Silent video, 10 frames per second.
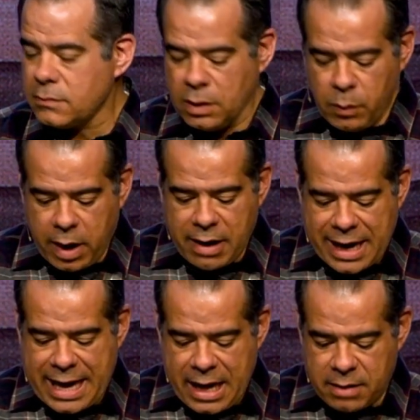Where I
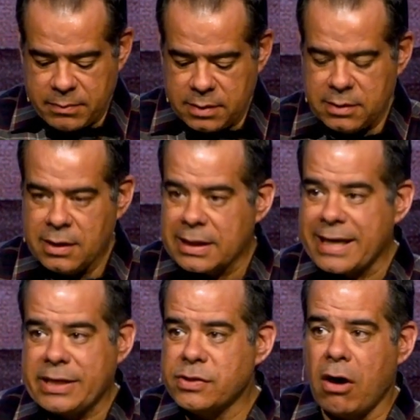am.
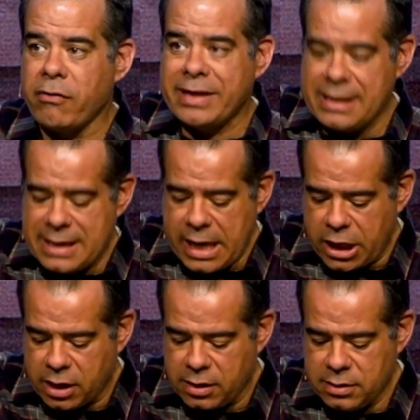Like he's already
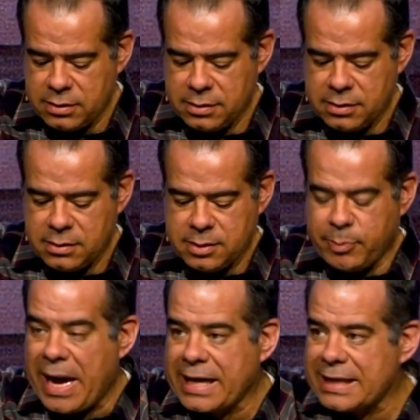there,
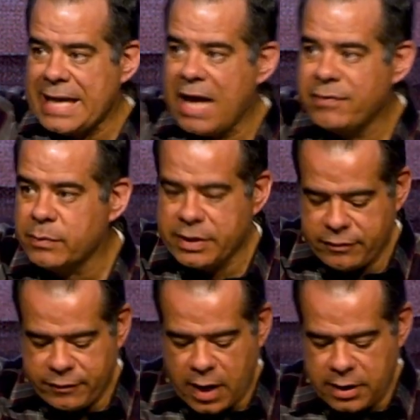back in heaven with the
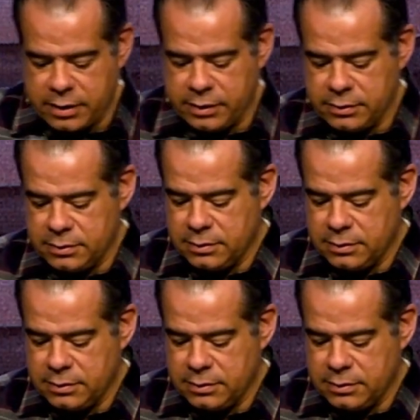Father.